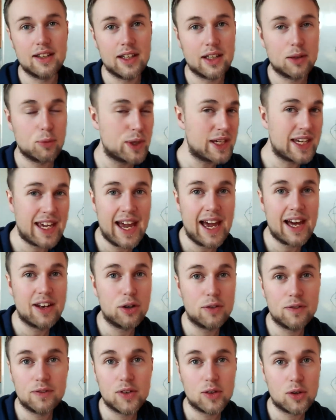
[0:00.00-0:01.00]
Like, we
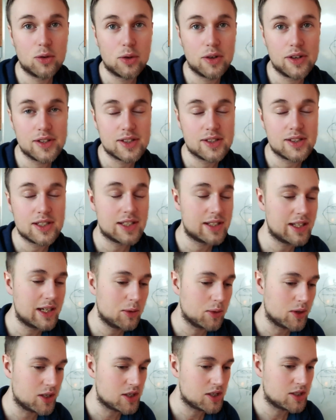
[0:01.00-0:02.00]
can of course
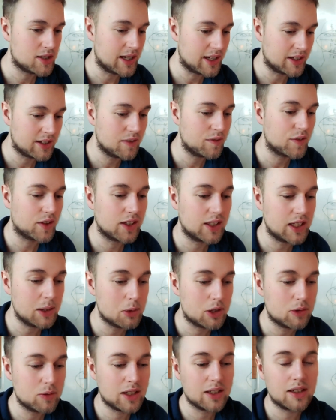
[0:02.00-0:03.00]
distinguish scientifically
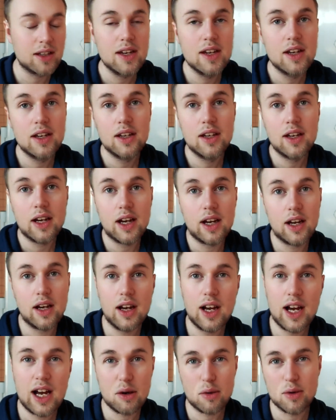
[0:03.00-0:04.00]
between
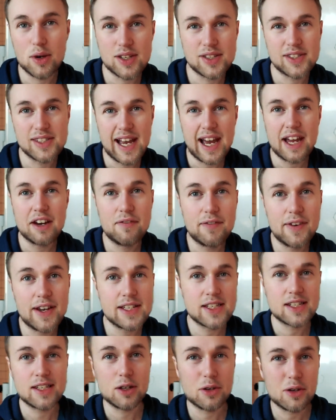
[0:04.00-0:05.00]
how a sad
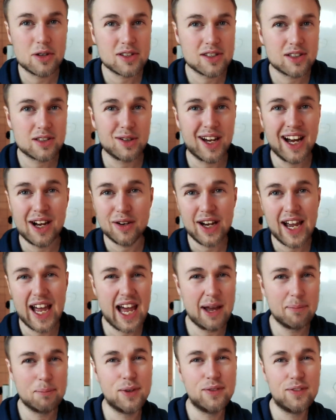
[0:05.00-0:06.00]
face looks to how a
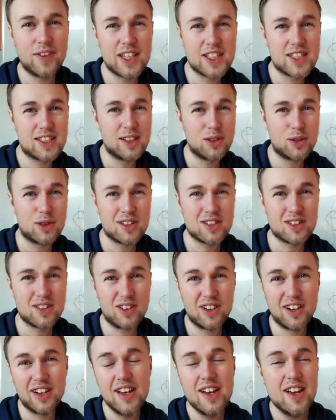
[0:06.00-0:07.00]
happy face looks,
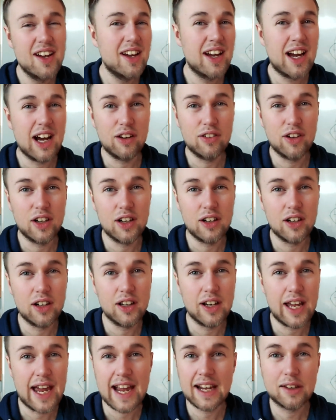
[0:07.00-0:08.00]
or how
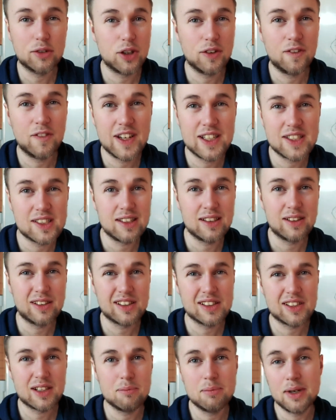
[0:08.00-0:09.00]
an angry face
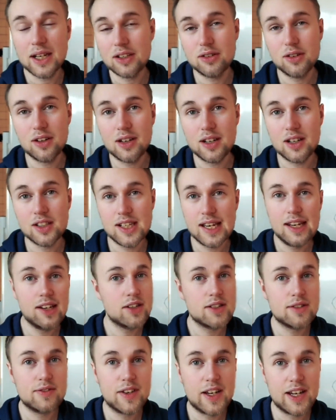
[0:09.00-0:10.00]
looks compared to a
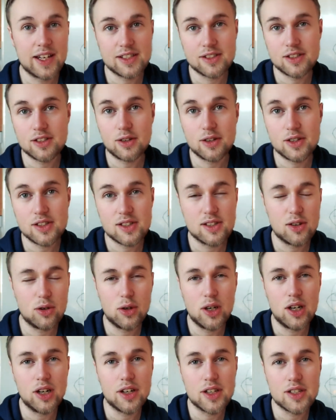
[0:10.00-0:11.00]
jealous face, or
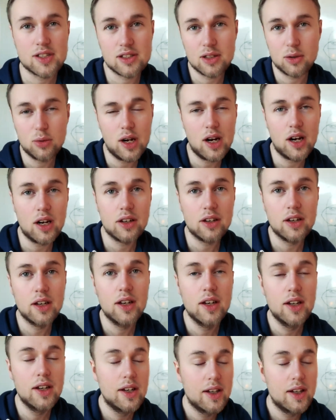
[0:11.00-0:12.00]
so on and so on.